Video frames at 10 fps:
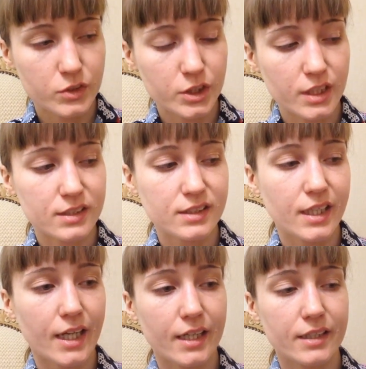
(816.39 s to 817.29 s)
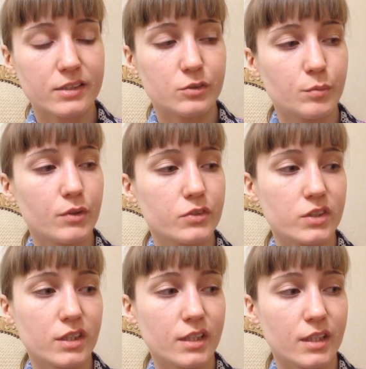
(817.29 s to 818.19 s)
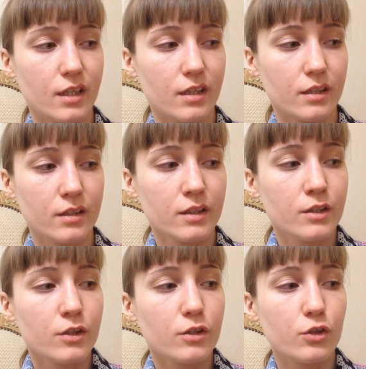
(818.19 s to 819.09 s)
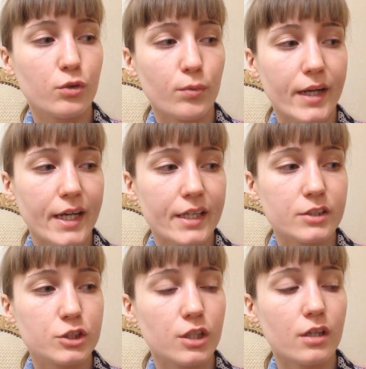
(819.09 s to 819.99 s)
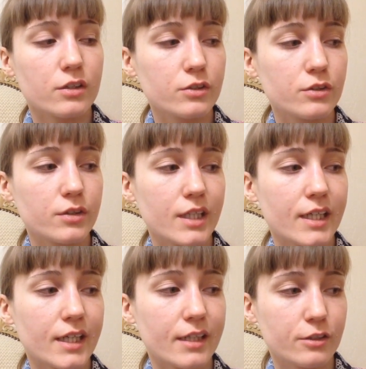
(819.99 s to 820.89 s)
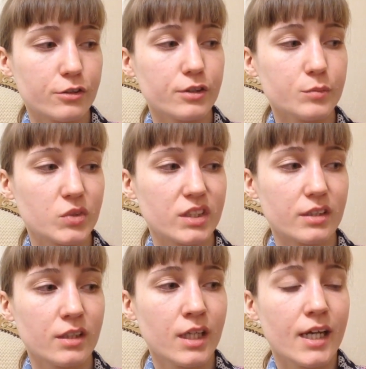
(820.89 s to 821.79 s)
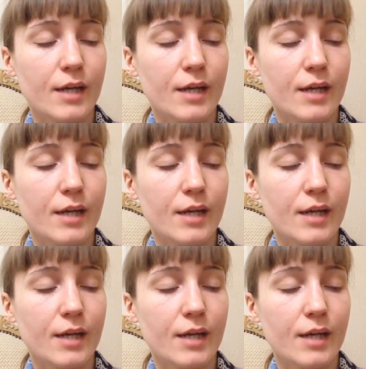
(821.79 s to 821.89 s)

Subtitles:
JSK is mostly gray, charcoal gray, and crimson.